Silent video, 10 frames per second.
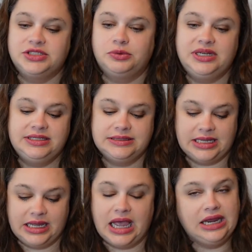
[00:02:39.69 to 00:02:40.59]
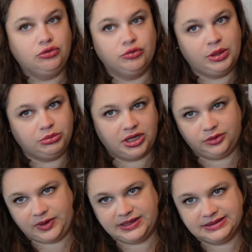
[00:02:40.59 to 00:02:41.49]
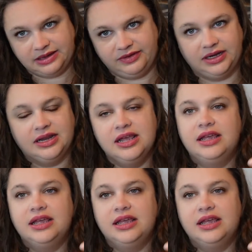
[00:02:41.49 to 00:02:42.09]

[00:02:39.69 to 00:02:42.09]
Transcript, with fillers: So when he's like, I don't remember how to write a seven,